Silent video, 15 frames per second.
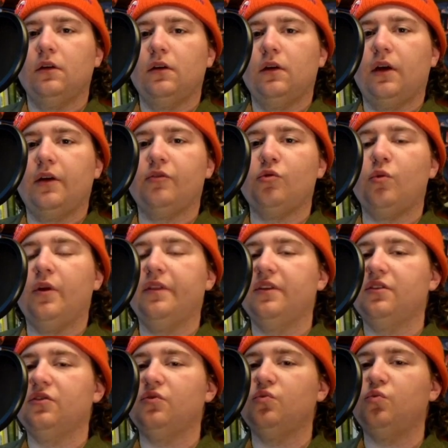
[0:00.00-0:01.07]
Hi everyone,
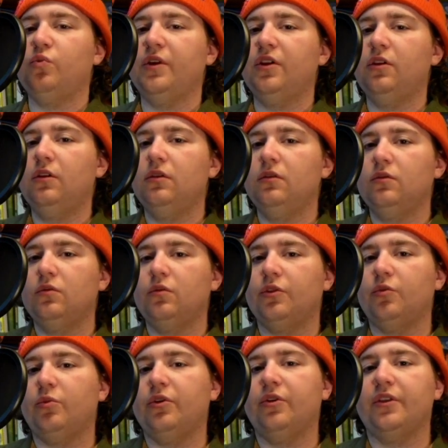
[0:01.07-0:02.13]
this is Will with
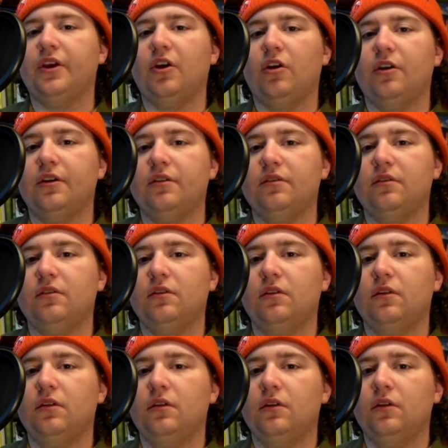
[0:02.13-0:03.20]
Will the Artist.
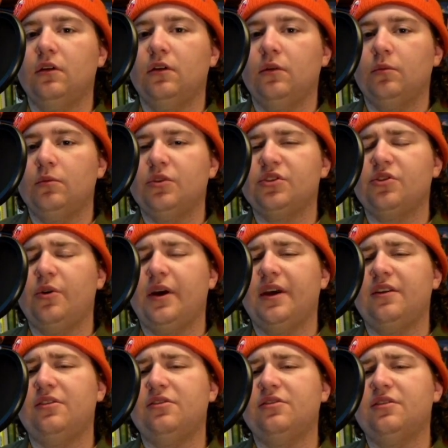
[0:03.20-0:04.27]
Please go ahead
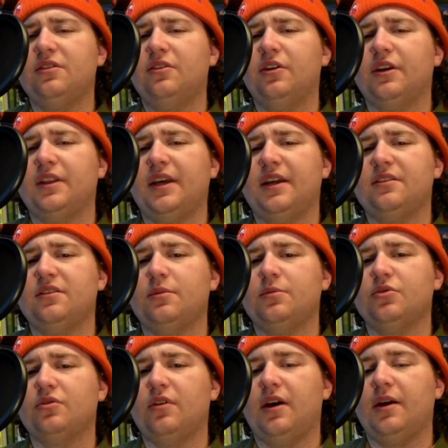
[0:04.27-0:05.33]
and click that
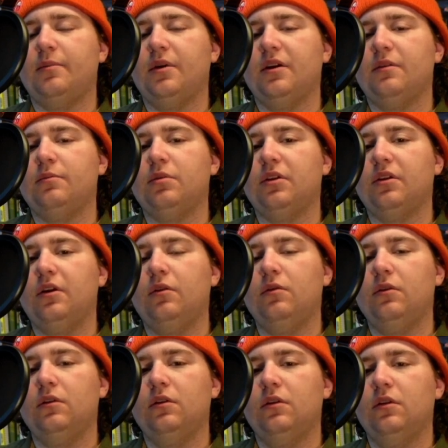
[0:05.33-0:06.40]
subscribe button below
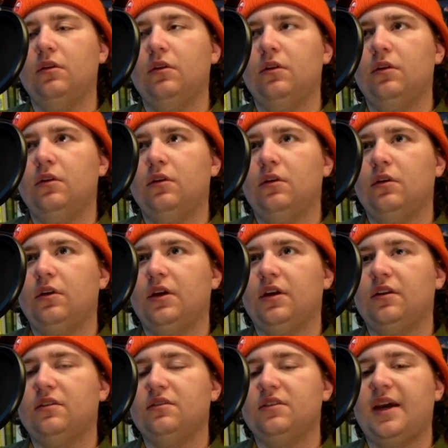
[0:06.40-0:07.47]

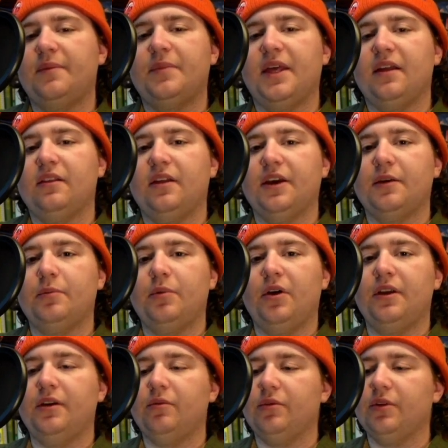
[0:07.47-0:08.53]
and tap that like
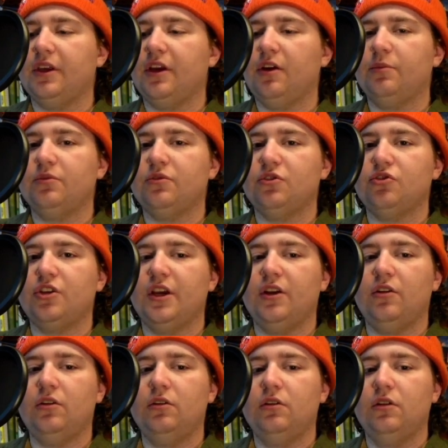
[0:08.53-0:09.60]
button. It really helps the
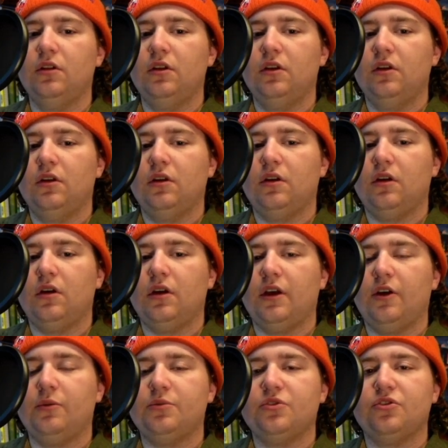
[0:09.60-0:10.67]
channel,
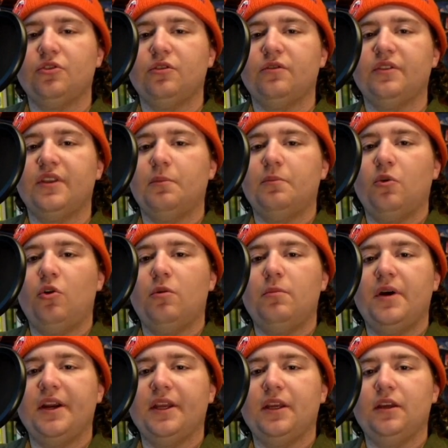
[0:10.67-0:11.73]
helps serve that
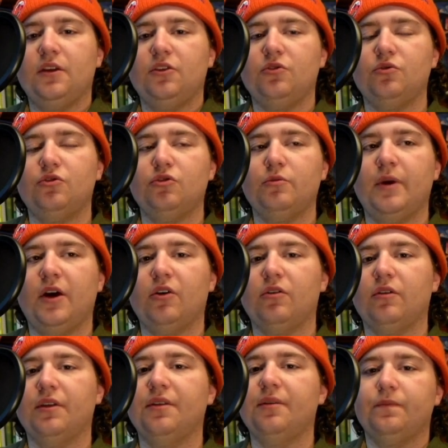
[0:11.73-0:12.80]
almighty YouTube
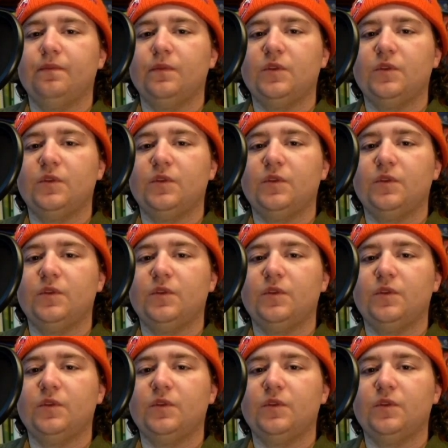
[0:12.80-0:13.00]
algorithm.